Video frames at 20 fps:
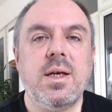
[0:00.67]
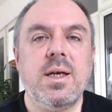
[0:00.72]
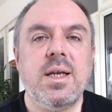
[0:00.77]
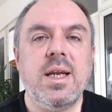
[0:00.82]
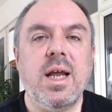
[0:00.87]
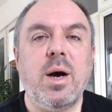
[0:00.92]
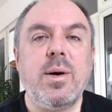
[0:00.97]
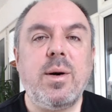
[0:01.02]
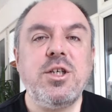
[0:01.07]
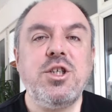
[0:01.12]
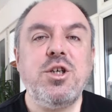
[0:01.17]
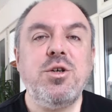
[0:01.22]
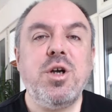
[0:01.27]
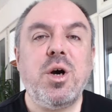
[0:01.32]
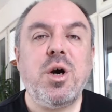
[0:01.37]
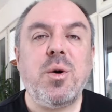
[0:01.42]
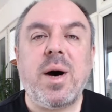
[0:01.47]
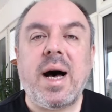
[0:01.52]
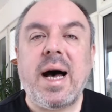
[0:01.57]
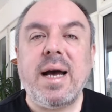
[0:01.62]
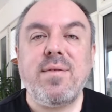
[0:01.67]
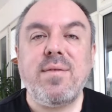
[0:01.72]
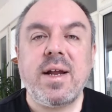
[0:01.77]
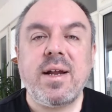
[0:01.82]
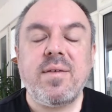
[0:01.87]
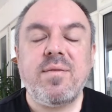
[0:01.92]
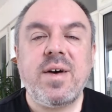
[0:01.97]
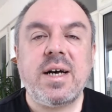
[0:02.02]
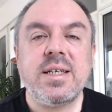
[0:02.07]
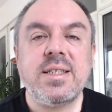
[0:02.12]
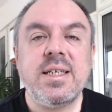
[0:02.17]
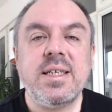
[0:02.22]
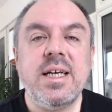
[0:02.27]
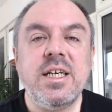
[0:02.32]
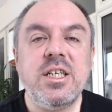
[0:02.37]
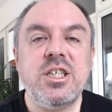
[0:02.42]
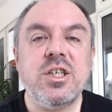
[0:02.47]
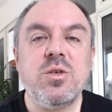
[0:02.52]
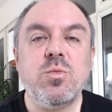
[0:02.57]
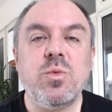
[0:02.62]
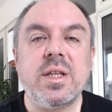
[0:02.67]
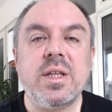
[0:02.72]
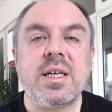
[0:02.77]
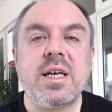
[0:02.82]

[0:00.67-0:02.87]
Now, as you know, I've had a fascination with